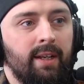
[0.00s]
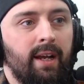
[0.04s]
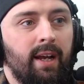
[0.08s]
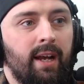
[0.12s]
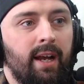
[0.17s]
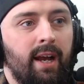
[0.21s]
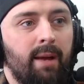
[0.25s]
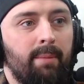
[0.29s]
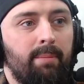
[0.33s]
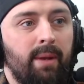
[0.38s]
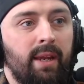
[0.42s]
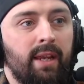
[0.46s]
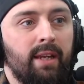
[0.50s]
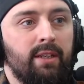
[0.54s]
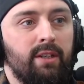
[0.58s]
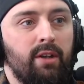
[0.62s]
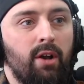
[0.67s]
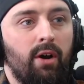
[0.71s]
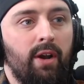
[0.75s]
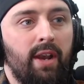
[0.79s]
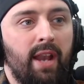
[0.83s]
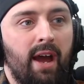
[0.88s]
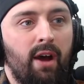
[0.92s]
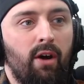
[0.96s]
But he is
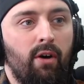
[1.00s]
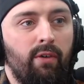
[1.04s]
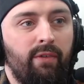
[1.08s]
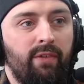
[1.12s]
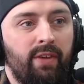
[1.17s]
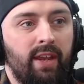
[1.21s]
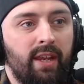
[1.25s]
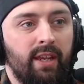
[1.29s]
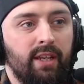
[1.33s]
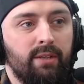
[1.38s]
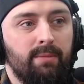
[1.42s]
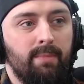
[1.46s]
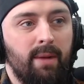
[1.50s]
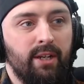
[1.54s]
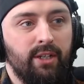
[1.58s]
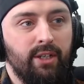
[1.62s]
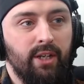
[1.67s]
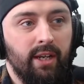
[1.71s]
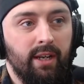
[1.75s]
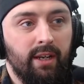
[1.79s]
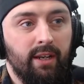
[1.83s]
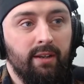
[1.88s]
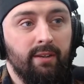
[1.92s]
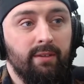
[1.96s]
not an elf, he is
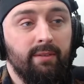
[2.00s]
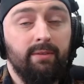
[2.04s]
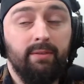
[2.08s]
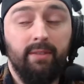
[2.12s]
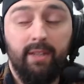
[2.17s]
magic.